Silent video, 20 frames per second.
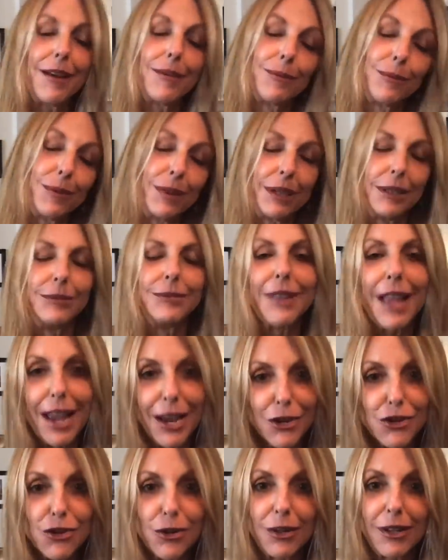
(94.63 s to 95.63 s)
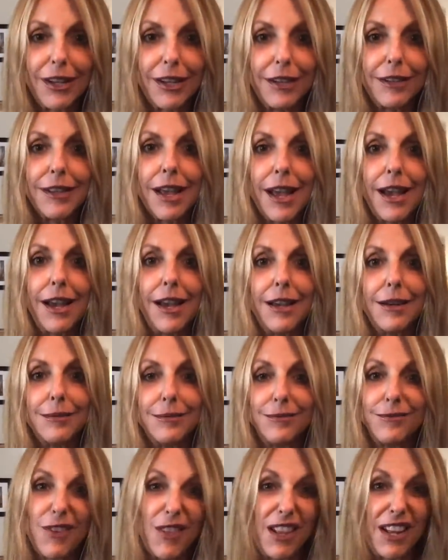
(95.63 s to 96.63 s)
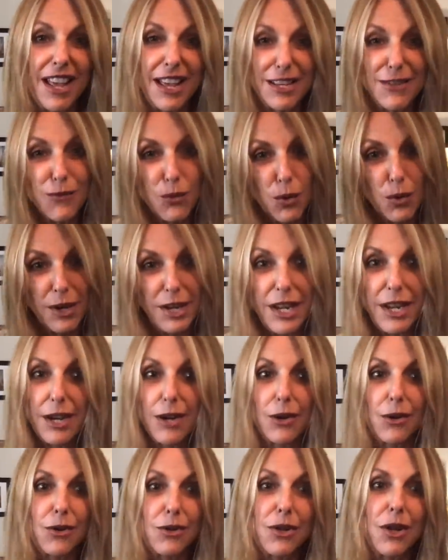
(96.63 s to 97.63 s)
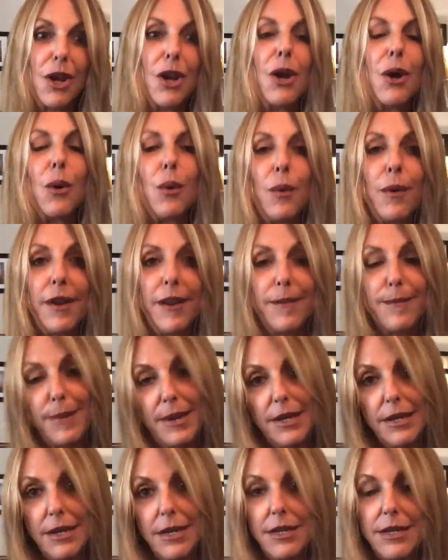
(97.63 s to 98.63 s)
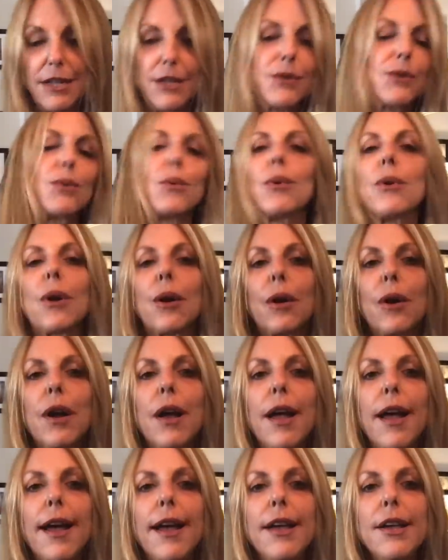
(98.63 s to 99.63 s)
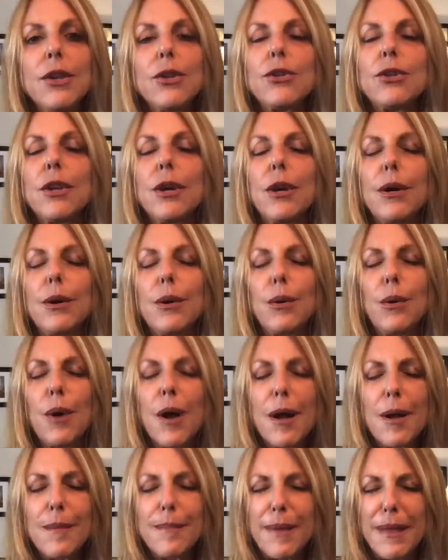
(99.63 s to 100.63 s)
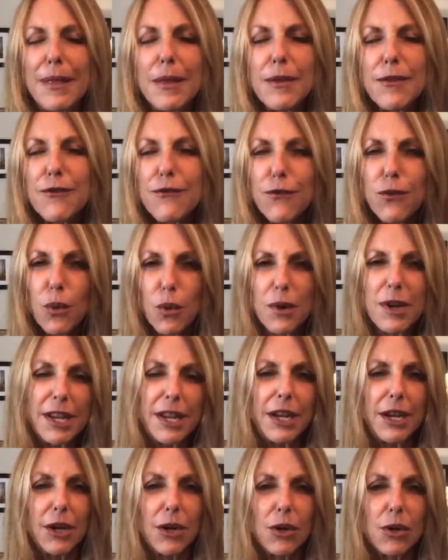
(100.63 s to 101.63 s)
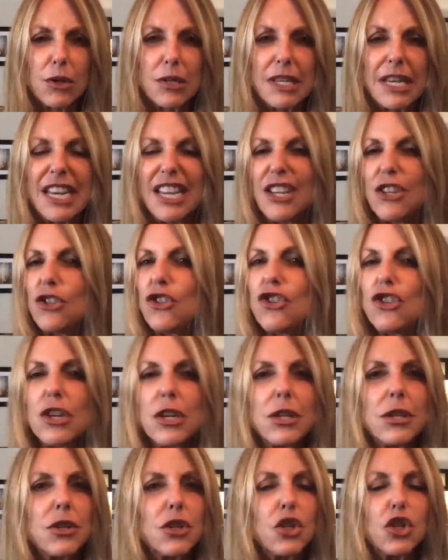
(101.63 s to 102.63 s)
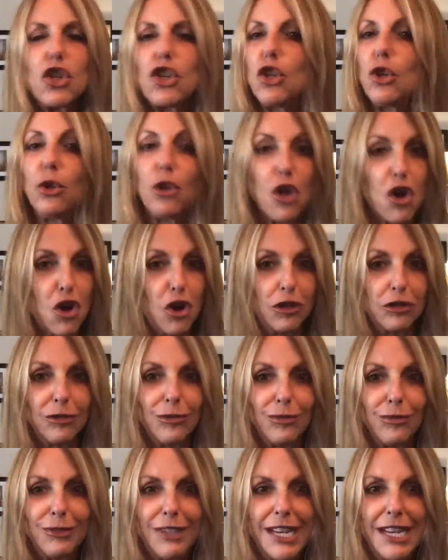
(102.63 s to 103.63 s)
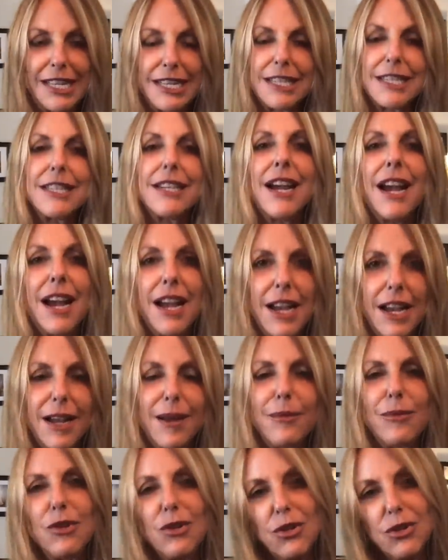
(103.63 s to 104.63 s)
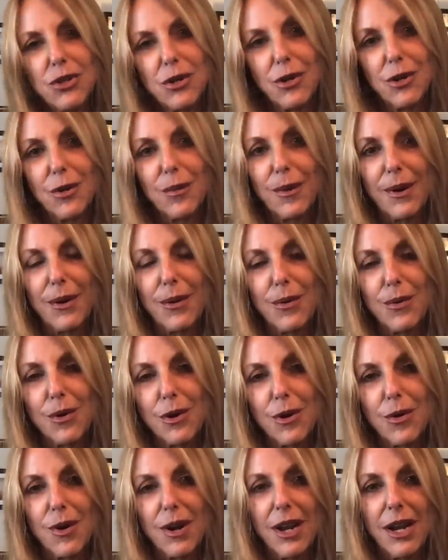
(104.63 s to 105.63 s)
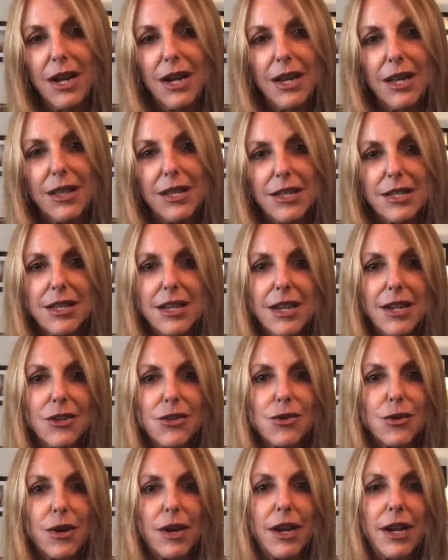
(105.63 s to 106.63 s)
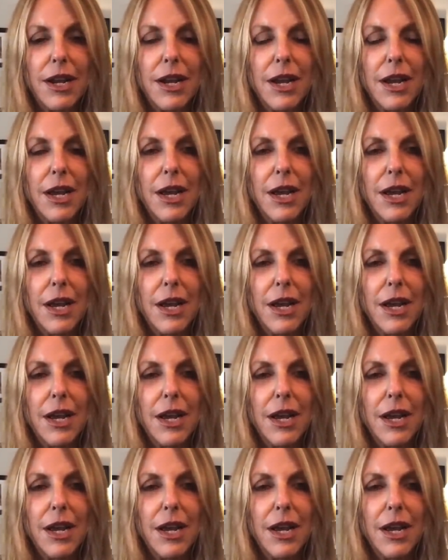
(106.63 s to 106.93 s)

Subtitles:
Well, actually, for the last 4 years, we have been in disorder. But 4 years is just too long. It's time to start reordering this country.